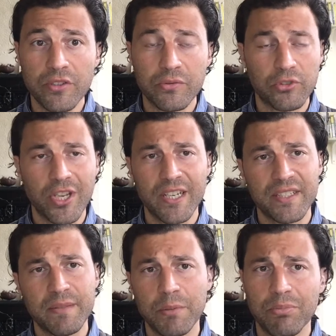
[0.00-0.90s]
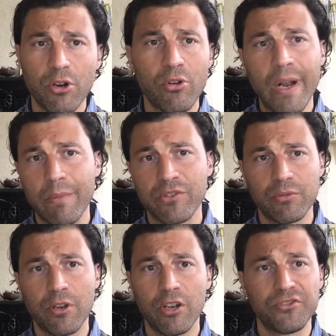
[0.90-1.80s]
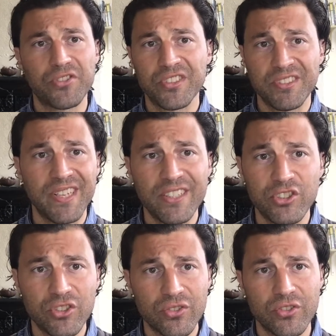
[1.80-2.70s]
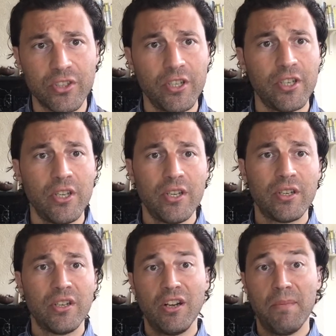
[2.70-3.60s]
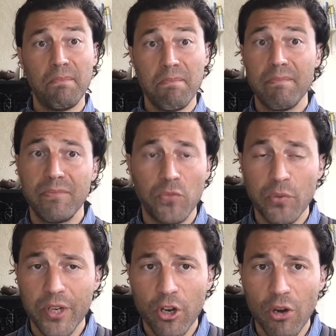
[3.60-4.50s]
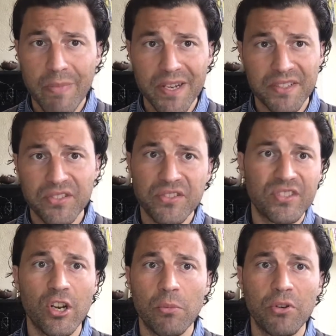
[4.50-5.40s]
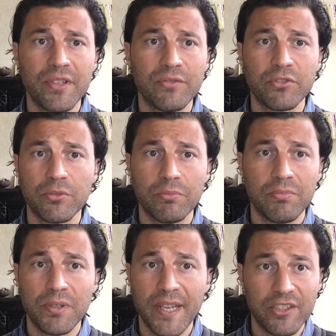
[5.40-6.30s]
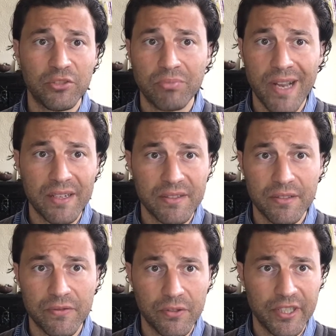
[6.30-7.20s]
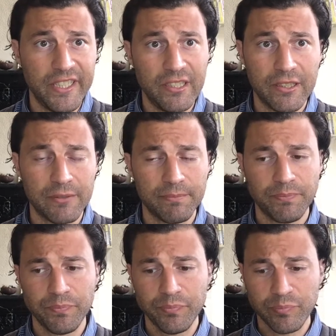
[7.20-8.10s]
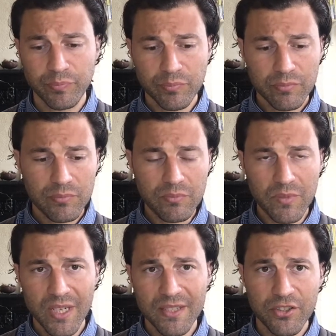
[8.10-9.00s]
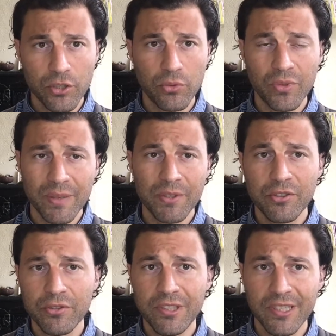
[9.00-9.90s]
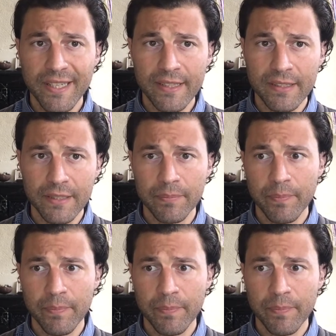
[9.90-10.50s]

which kind of seem to program our subconscious intentions. Um, what we call medicine, ceremonies, which have been ancient practices for healing. And so what I've been doing lately,